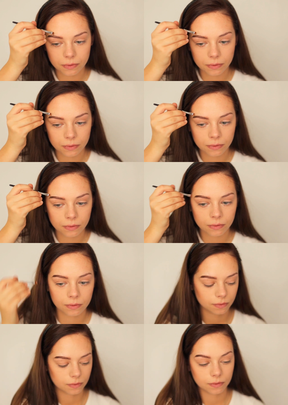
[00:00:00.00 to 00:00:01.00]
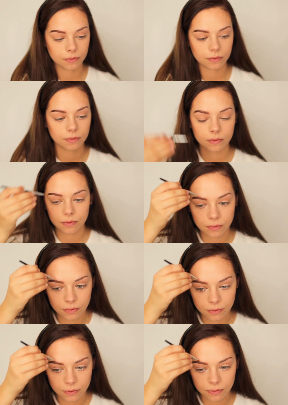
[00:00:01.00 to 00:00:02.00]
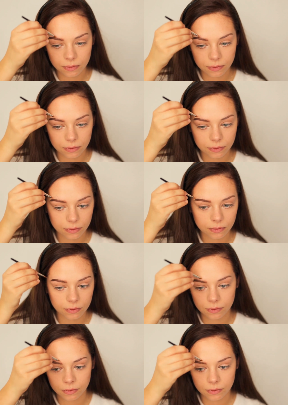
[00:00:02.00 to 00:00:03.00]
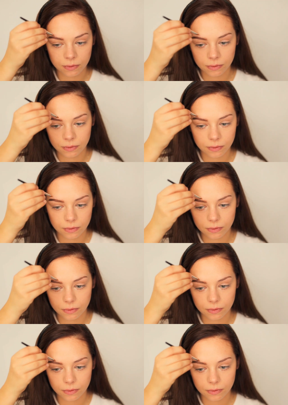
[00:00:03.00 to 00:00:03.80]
Nothing is said.